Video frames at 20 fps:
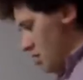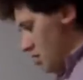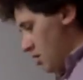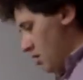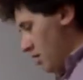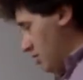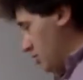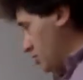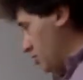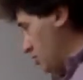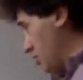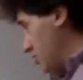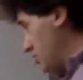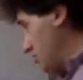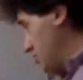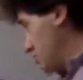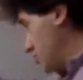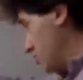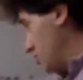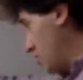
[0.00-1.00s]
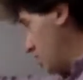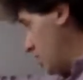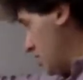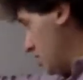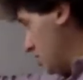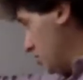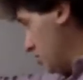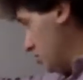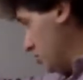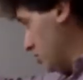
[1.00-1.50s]
right, so if A
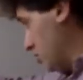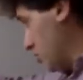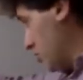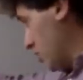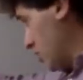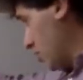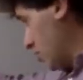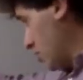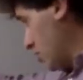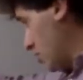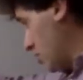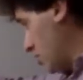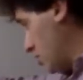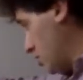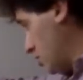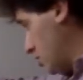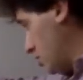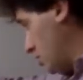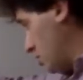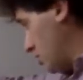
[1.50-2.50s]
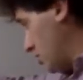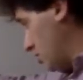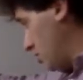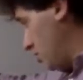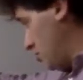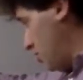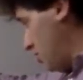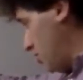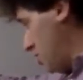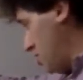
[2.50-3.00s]
goes south and
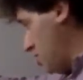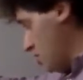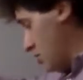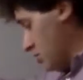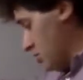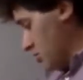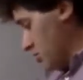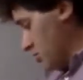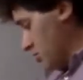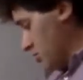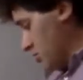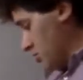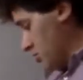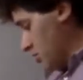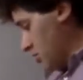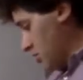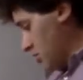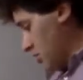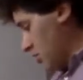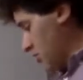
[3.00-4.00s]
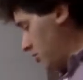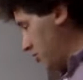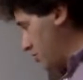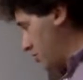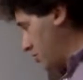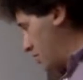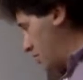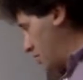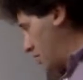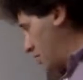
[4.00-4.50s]
B also goes south,
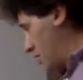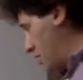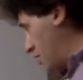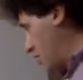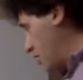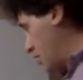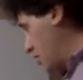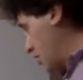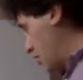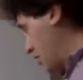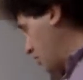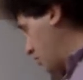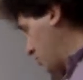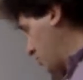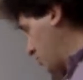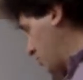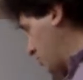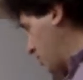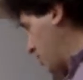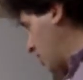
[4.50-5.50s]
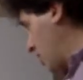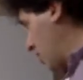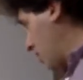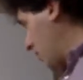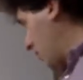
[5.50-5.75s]
then that's where the game